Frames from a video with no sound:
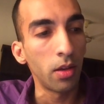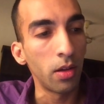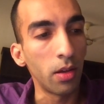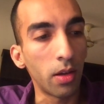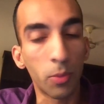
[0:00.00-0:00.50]

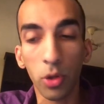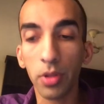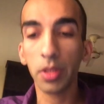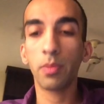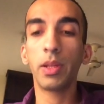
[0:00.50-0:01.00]
I'm not going
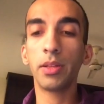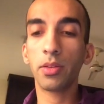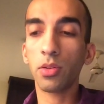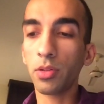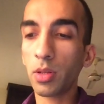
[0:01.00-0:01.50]
to explain this
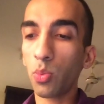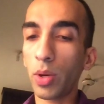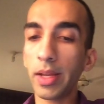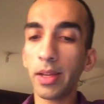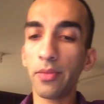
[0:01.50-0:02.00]
concept
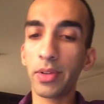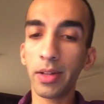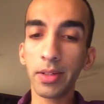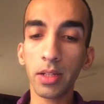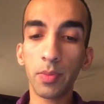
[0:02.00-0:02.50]
why I've
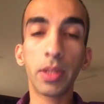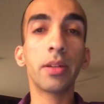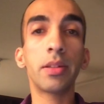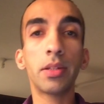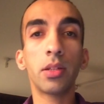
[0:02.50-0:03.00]
done this,
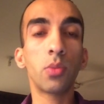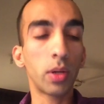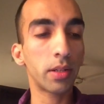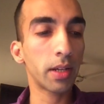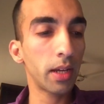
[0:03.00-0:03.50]
because this is
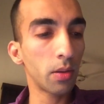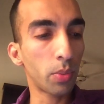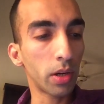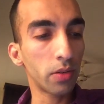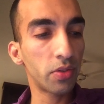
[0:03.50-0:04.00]
once again a
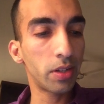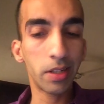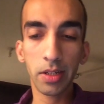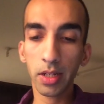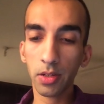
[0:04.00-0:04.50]
part of
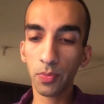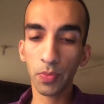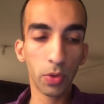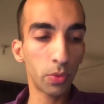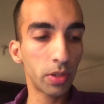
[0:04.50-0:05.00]
statistics,
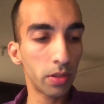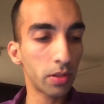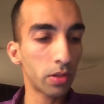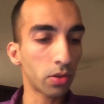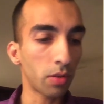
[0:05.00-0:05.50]
which is
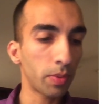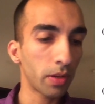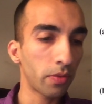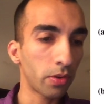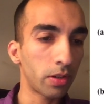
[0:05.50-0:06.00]
a
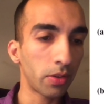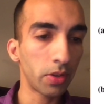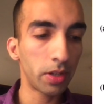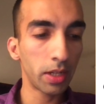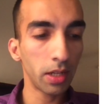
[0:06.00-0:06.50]
topic for
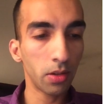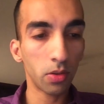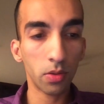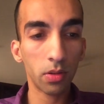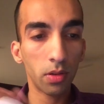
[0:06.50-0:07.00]
another day.
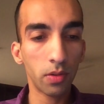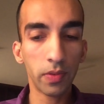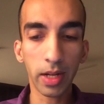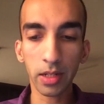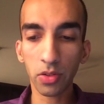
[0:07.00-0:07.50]
In
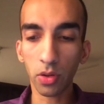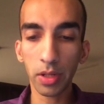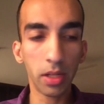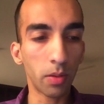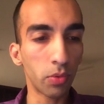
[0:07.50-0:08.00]
fact, it's
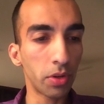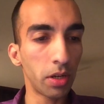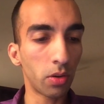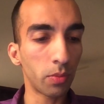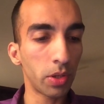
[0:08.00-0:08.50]
already uploaded
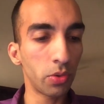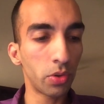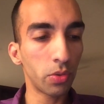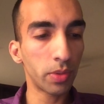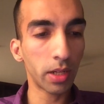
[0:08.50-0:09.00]
on my
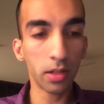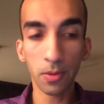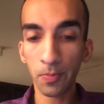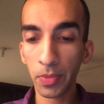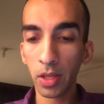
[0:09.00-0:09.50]
YouTube channel.
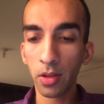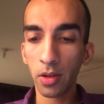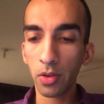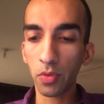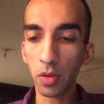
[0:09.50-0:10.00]

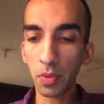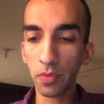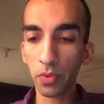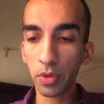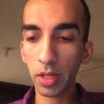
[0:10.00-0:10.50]
12 plus
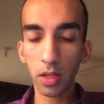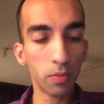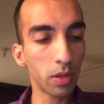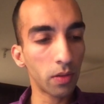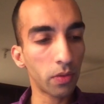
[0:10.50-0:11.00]
14
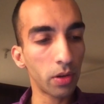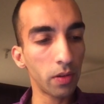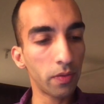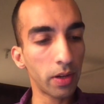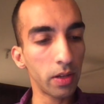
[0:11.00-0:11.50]
plus
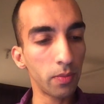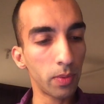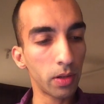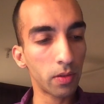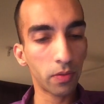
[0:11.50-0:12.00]
45
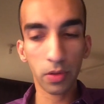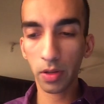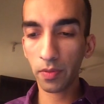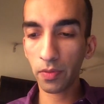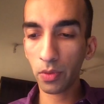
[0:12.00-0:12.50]
plus
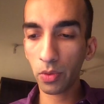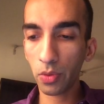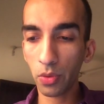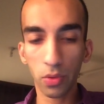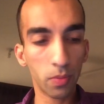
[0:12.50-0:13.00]

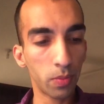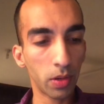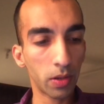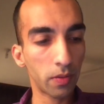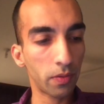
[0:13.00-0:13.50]
44
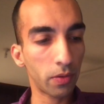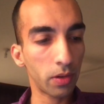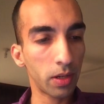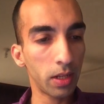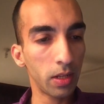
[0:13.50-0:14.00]
plus
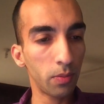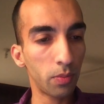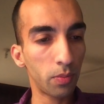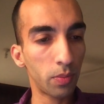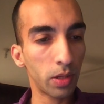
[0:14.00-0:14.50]

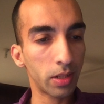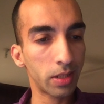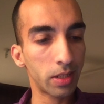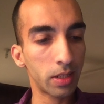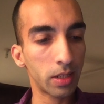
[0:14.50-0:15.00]
40 plus
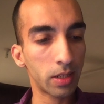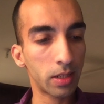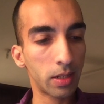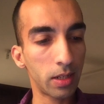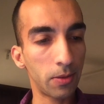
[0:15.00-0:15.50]
60.